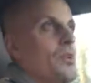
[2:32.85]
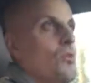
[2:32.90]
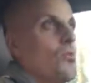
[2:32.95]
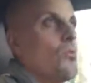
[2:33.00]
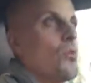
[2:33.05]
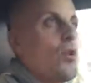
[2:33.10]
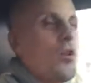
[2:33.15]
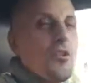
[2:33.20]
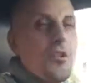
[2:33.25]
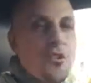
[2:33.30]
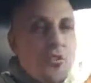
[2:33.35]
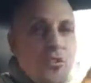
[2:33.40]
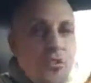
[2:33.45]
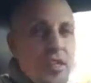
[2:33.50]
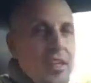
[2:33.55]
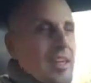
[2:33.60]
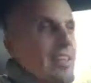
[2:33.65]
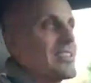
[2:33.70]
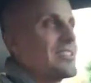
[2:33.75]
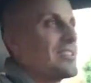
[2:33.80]
What are the
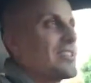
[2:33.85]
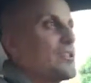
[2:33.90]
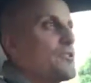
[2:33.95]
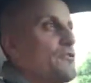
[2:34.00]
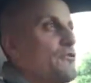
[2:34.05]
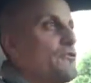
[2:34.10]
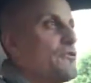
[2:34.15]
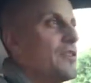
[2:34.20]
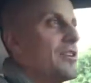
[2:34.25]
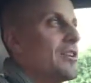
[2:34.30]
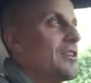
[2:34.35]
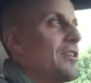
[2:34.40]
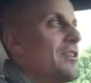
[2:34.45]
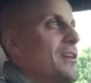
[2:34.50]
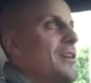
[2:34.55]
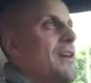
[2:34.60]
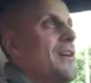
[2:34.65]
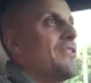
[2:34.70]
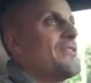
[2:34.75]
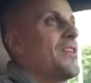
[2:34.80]
things that you feel,
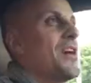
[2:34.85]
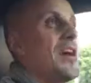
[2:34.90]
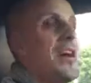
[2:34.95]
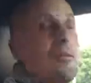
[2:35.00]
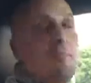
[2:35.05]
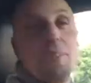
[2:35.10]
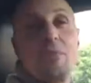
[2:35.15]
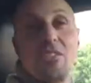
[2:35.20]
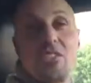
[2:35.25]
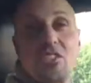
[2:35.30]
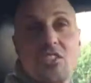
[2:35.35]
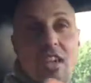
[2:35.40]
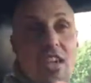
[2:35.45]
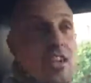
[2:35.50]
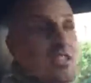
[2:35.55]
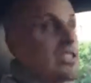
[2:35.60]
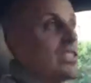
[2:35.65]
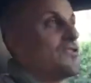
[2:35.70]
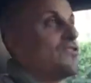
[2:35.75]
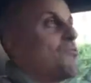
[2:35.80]
that
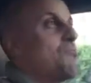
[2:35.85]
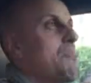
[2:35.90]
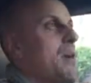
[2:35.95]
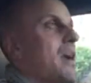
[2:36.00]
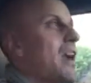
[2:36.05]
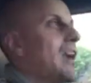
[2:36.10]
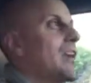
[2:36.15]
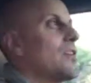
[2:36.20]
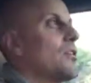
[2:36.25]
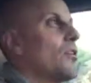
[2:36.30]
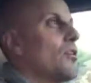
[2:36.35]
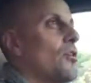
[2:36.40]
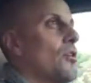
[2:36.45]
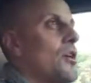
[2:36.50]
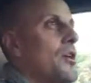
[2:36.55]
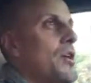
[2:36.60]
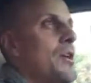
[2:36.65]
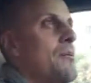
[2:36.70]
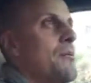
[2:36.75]
mistakes that you made, or